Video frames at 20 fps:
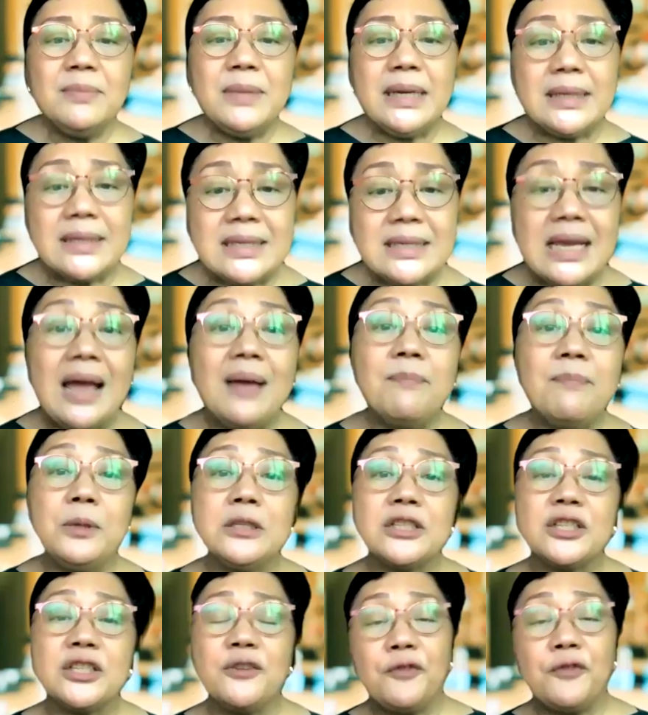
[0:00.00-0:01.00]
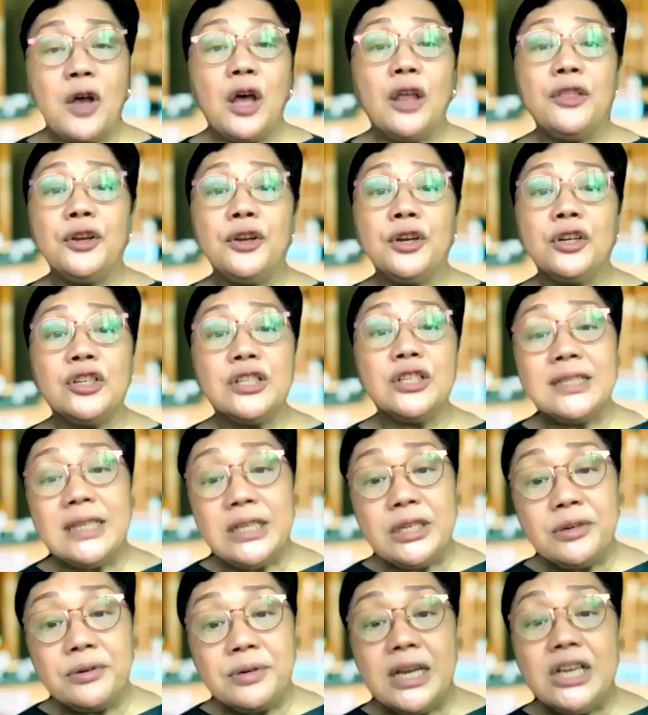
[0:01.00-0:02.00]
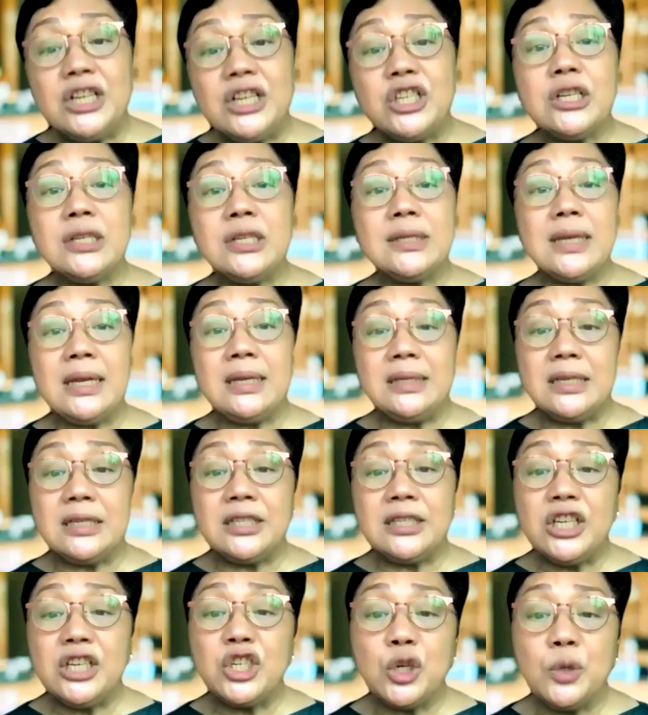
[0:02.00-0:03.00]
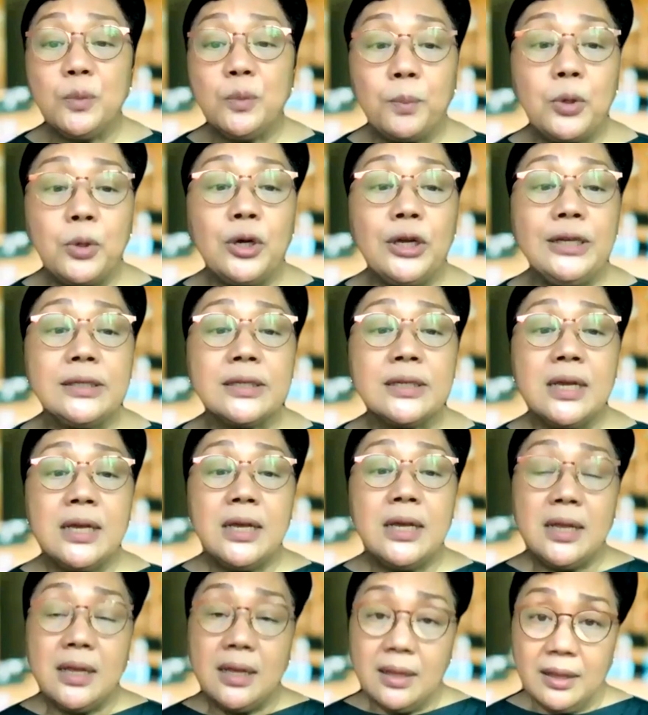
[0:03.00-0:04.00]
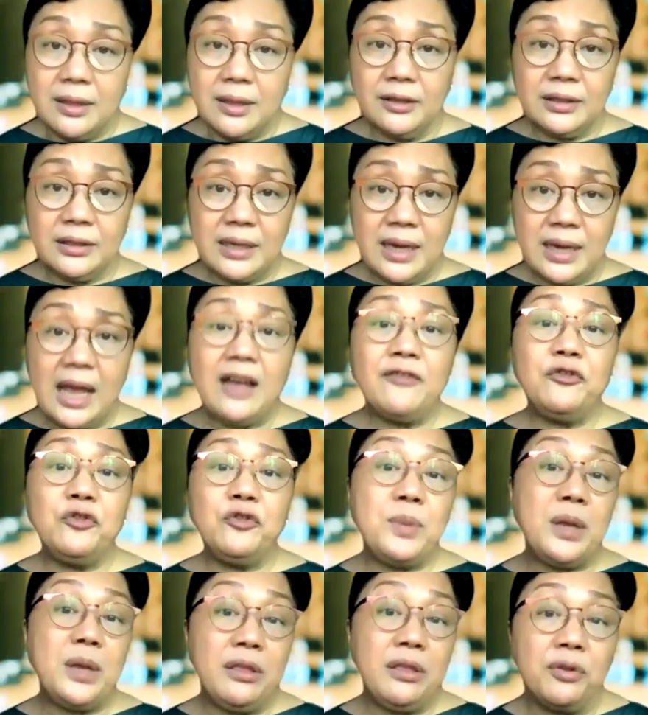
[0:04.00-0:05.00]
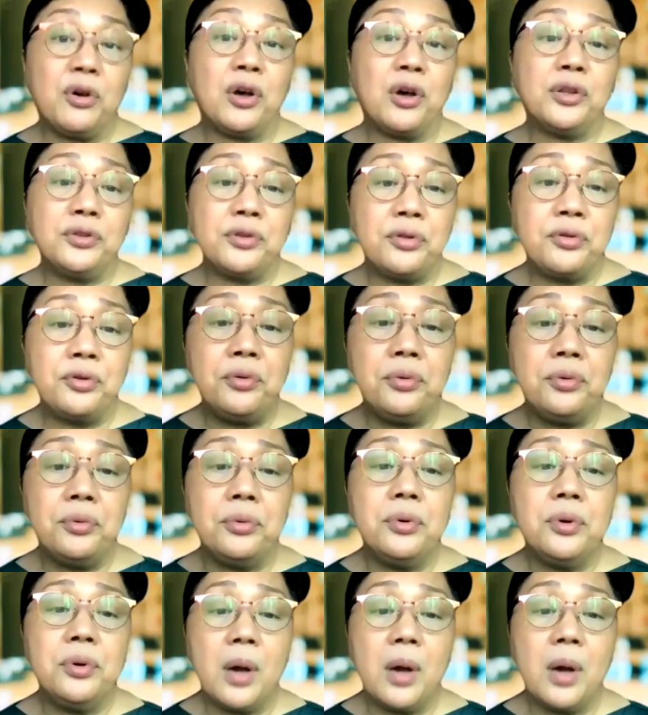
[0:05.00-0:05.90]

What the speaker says: examples of other considerations and decision points that have to be thought through